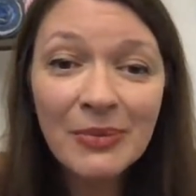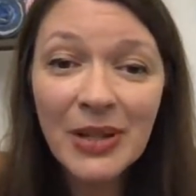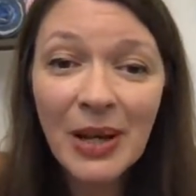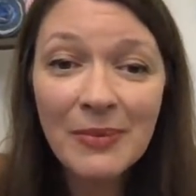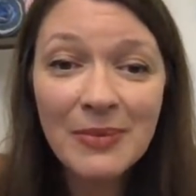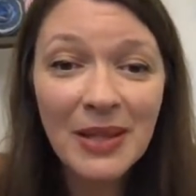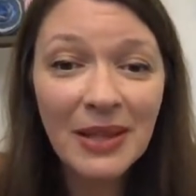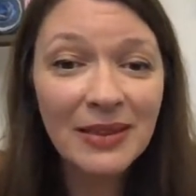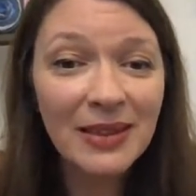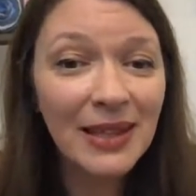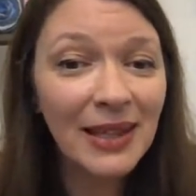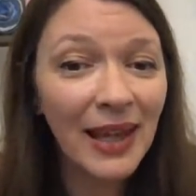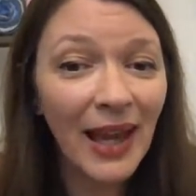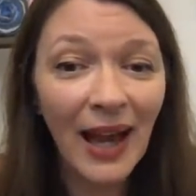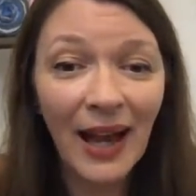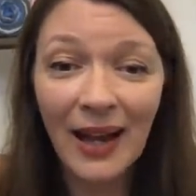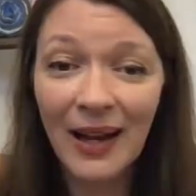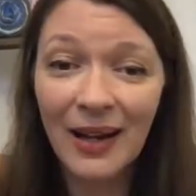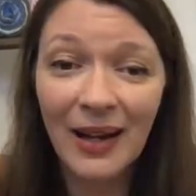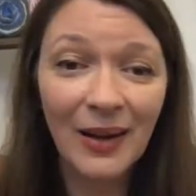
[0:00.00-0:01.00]
I think,
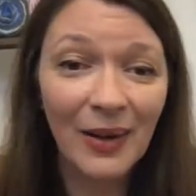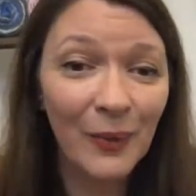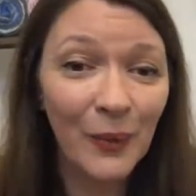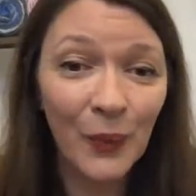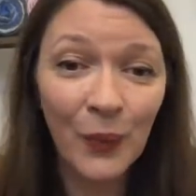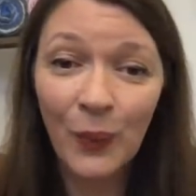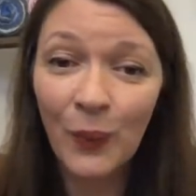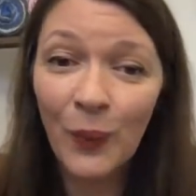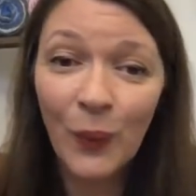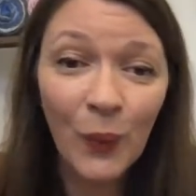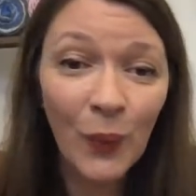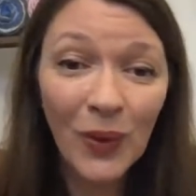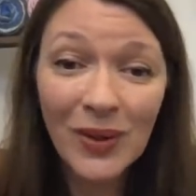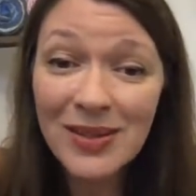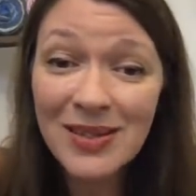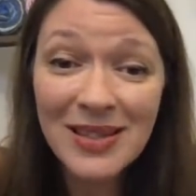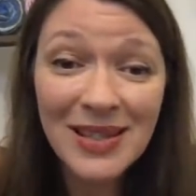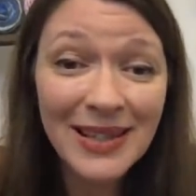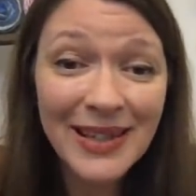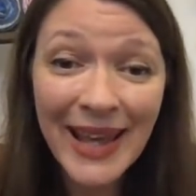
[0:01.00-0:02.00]

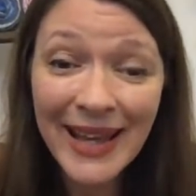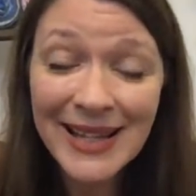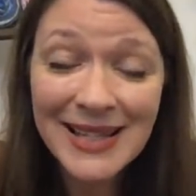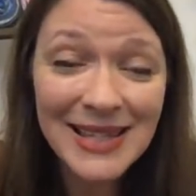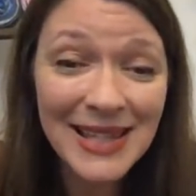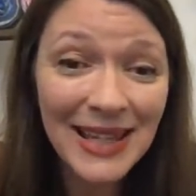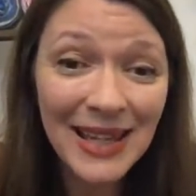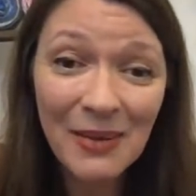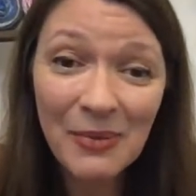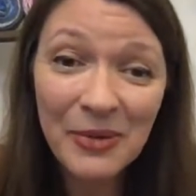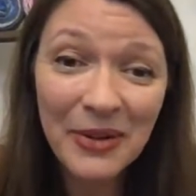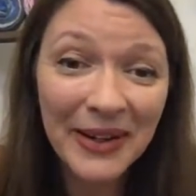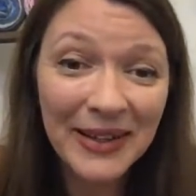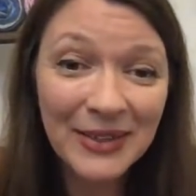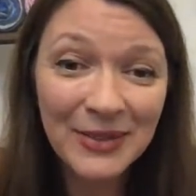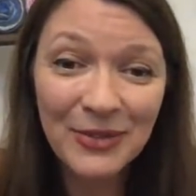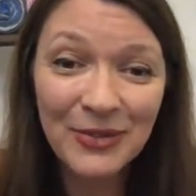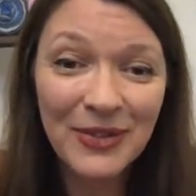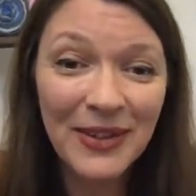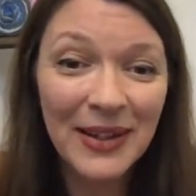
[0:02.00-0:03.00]
what's the next thing I'm going
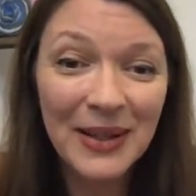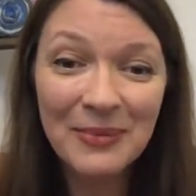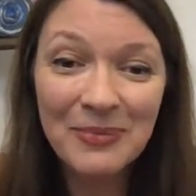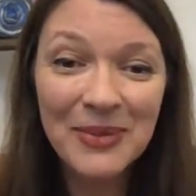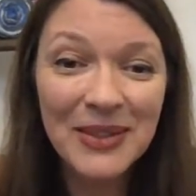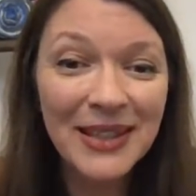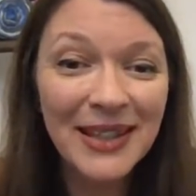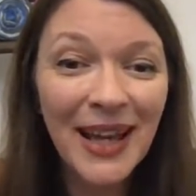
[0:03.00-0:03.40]
to film,